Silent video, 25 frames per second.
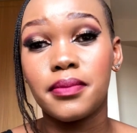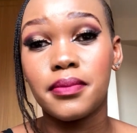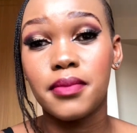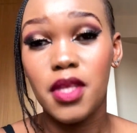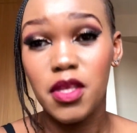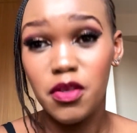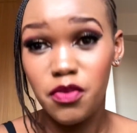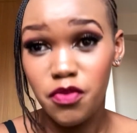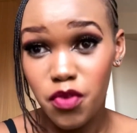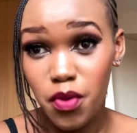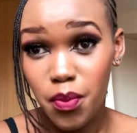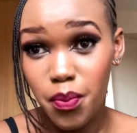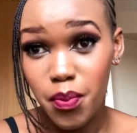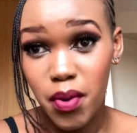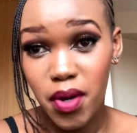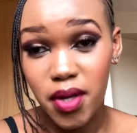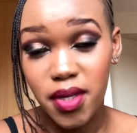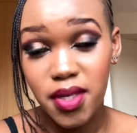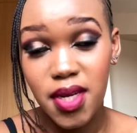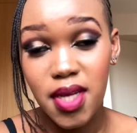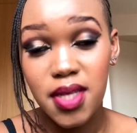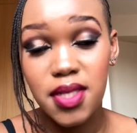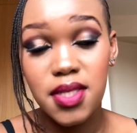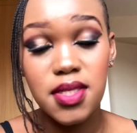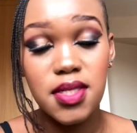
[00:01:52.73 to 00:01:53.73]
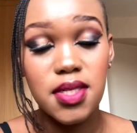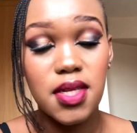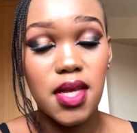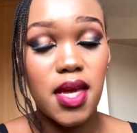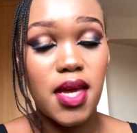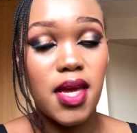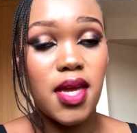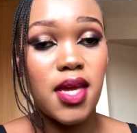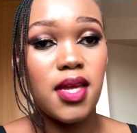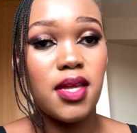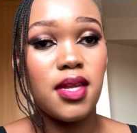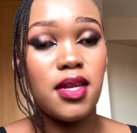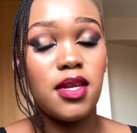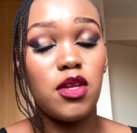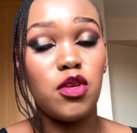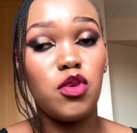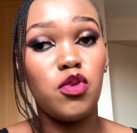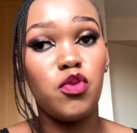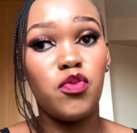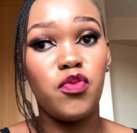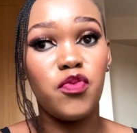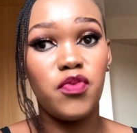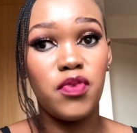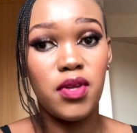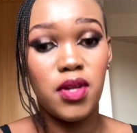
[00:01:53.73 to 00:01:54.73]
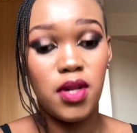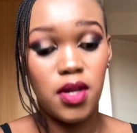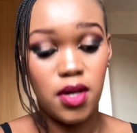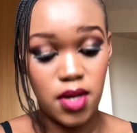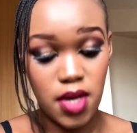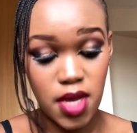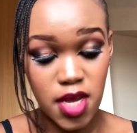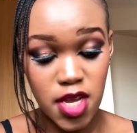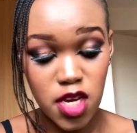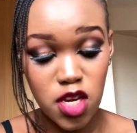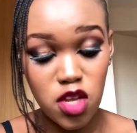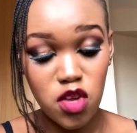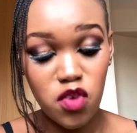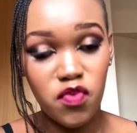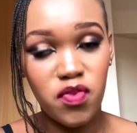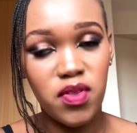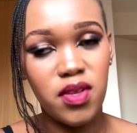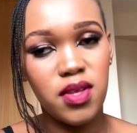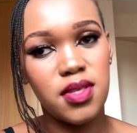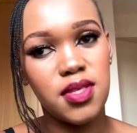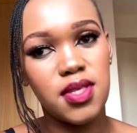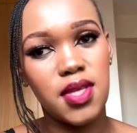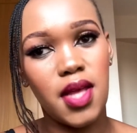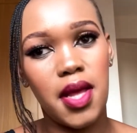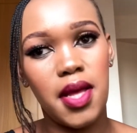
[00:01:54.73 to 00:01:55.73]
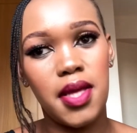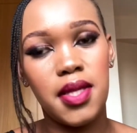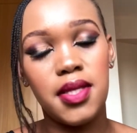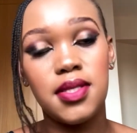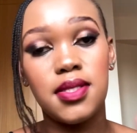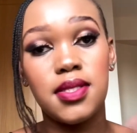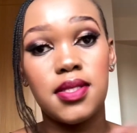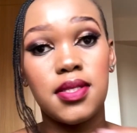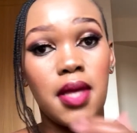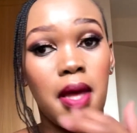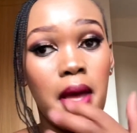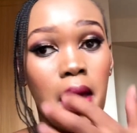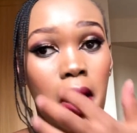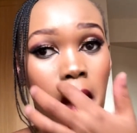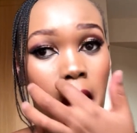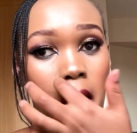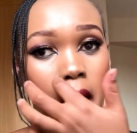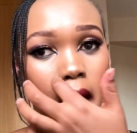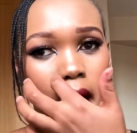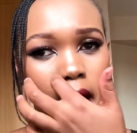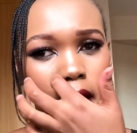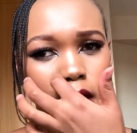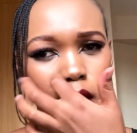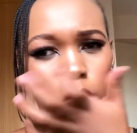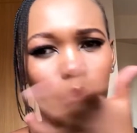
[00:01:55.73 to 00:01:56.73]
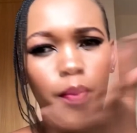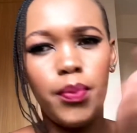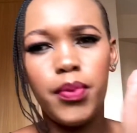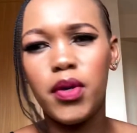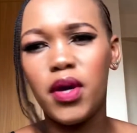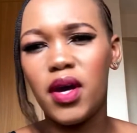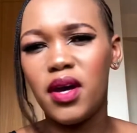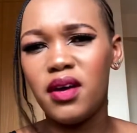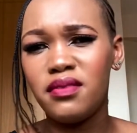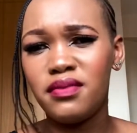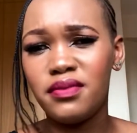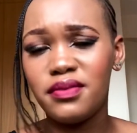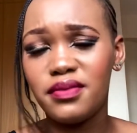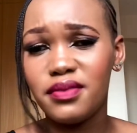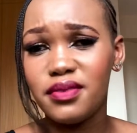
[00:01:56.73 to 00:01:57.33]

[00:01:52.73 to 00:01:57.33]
if you're pregnant and you feel any of these signs, I hope you have